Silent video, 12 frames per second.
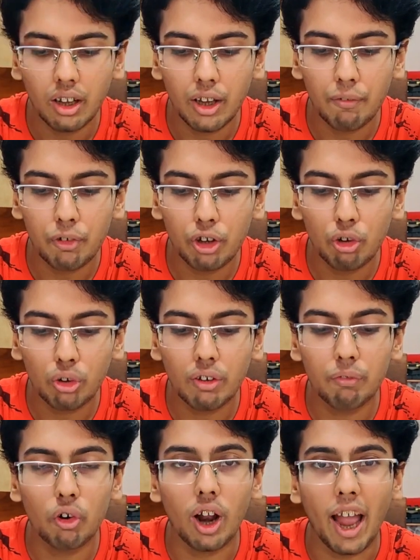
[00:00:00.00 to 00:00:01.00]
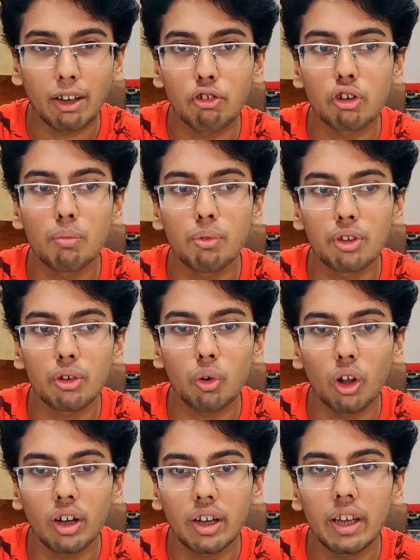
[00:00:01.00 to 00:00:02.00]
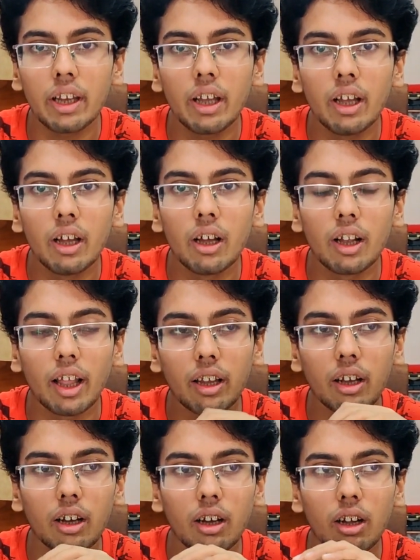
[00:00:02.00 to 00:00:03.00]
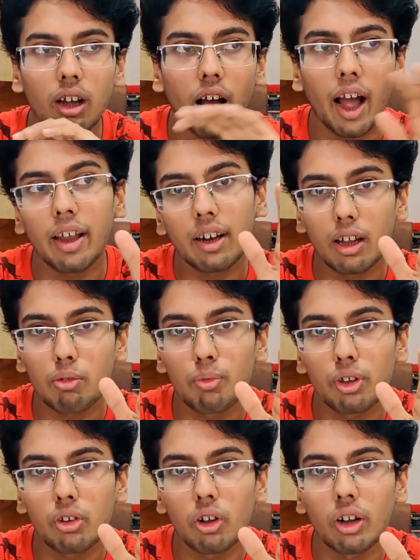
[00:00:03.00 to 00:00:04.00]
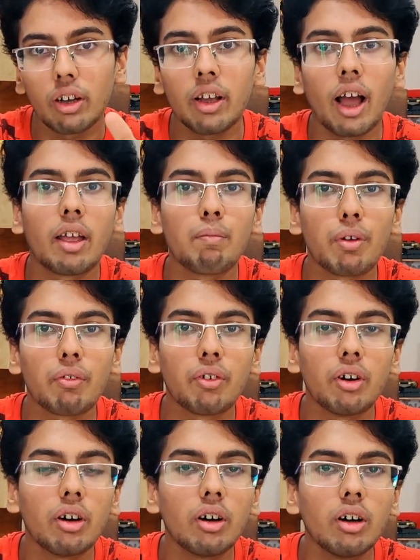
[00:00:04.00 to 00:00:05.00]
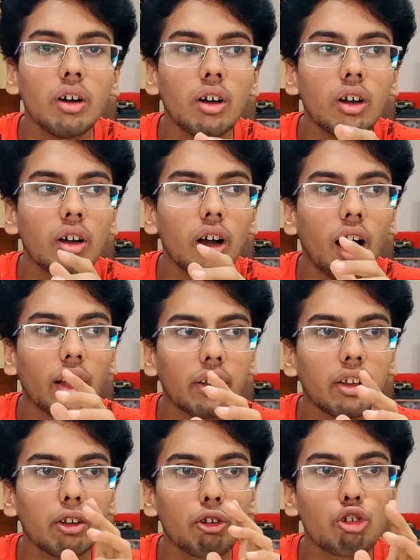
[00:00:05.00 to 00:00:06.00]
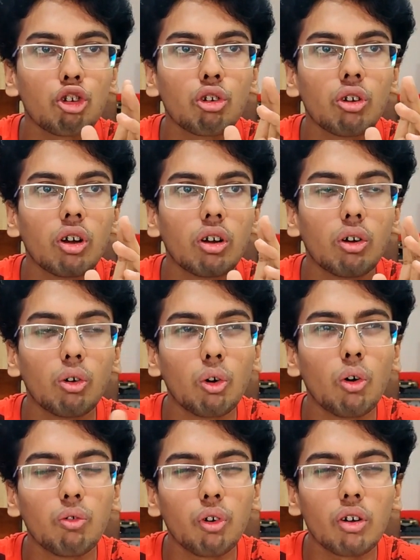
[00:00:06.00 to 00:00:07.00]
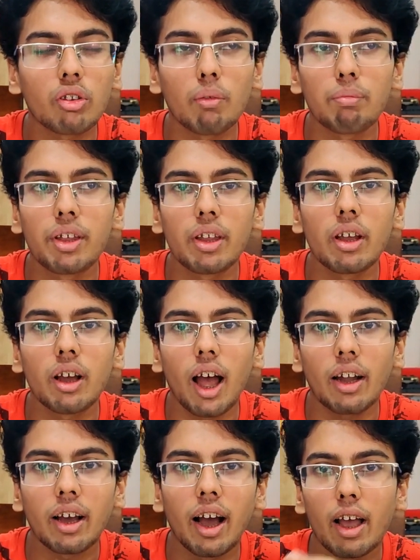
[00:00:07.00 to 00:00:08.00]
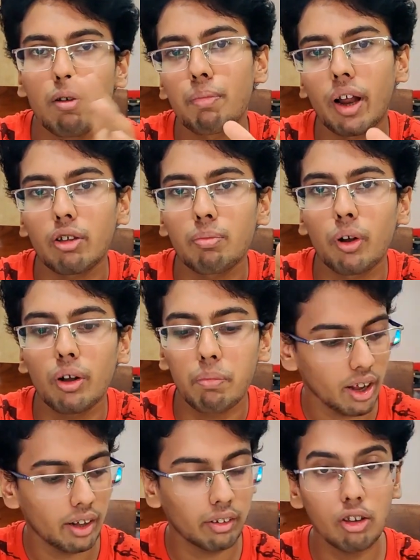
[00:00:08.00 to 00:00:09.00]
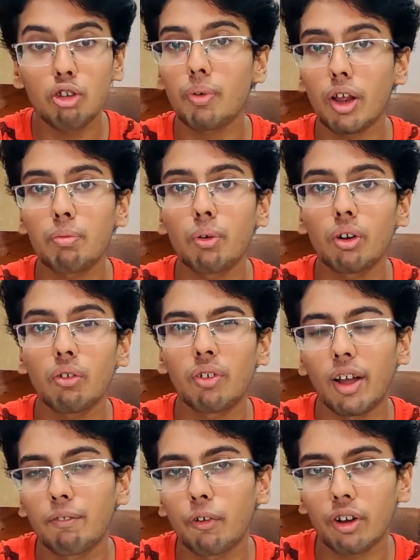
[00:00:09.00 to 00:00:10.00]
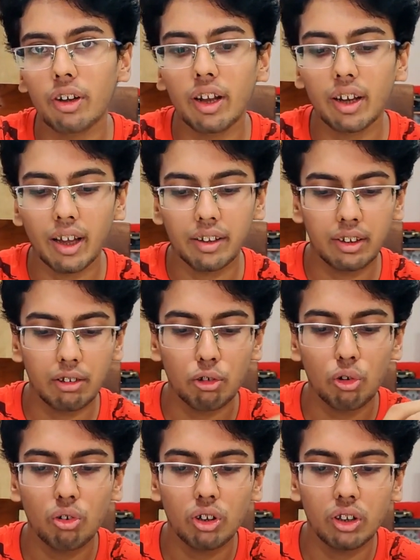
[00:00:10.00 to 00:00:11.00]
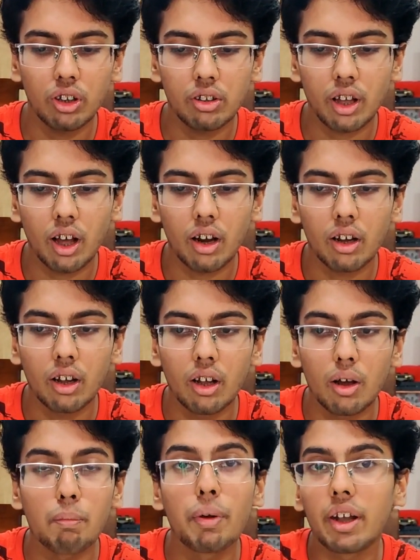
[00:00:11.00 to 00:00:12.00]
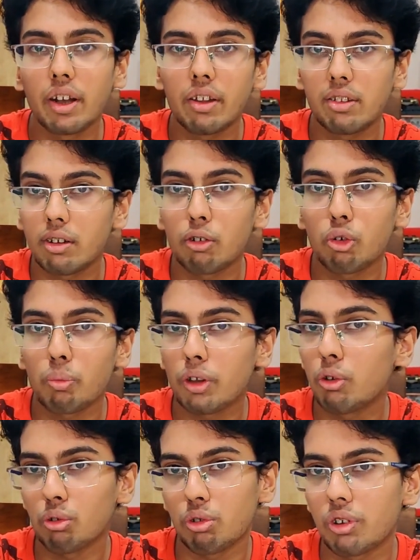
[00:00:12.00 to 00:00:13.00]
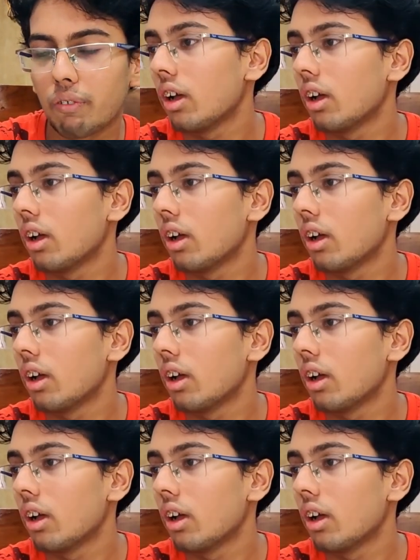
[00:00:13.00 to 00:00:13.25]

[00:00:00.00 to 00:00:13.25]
If you're looking for actual music quality, like high class music quality, I think you should go for something at a higher price point. But at this price point of 549, I think so these are pretty decent to be used.